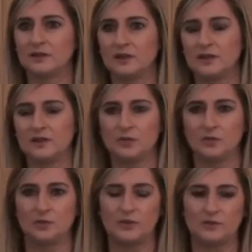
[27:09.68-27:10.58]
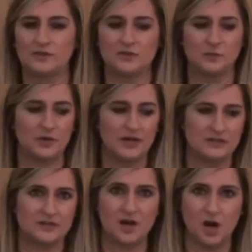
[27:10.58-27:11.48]
guy who, he was an
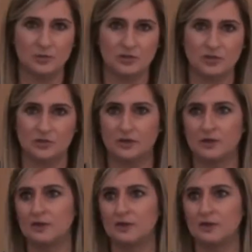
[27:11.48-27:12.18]
apprentice carpenter.